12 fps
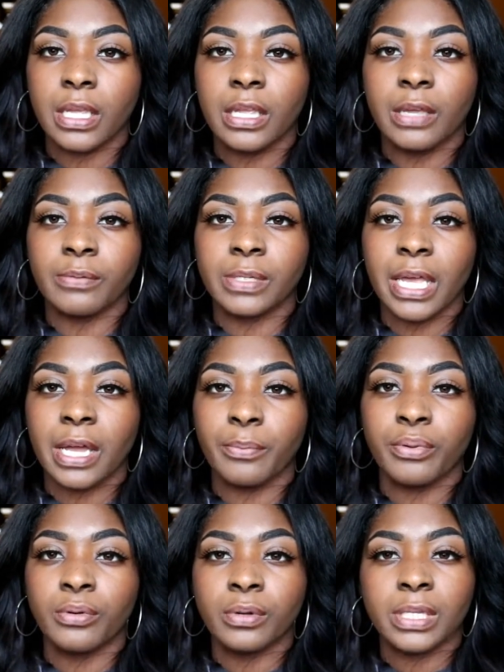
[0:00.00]
It was like
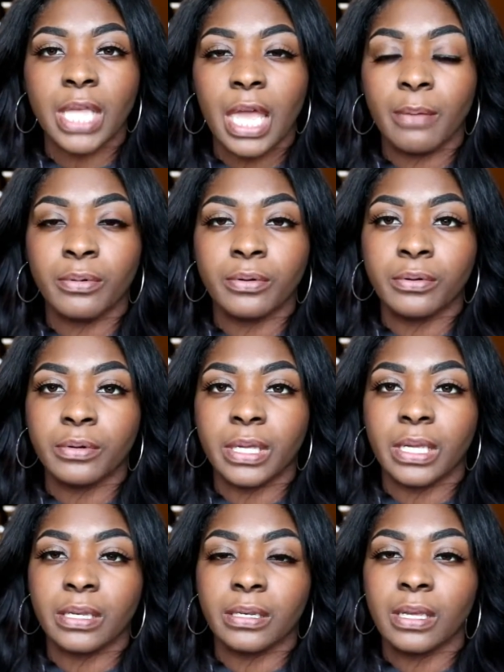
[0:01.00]
pool table
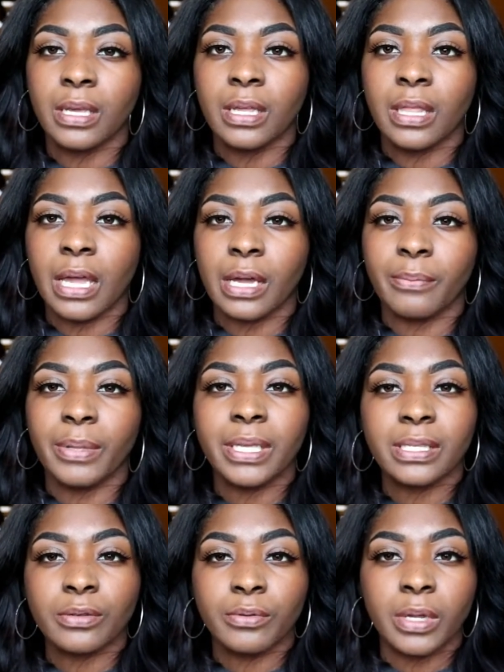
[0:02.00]
and like a
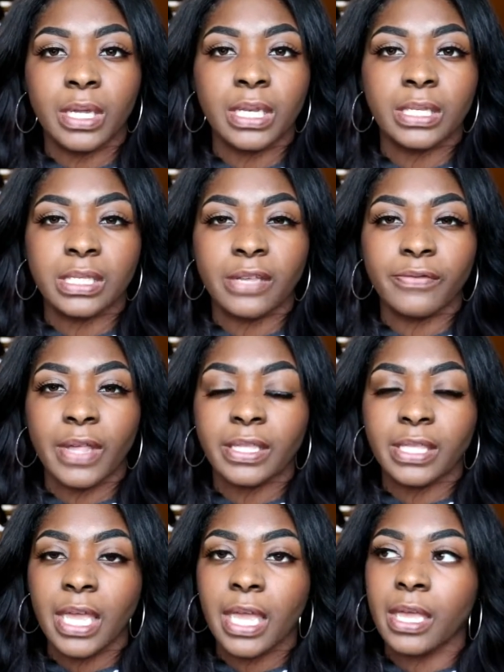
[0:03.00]
big screen and stuff
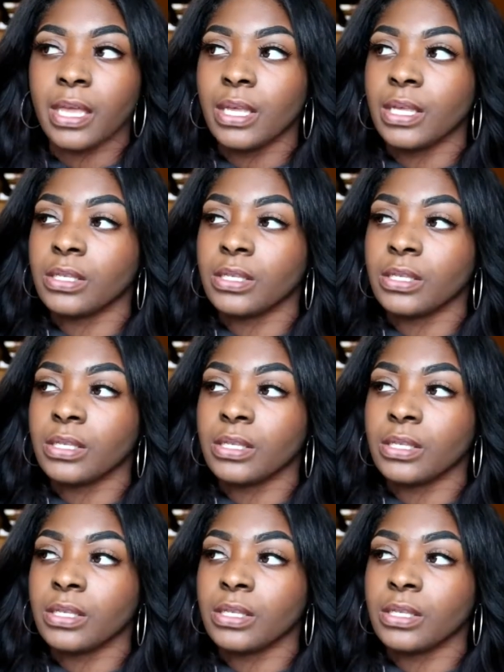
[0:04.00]
like that.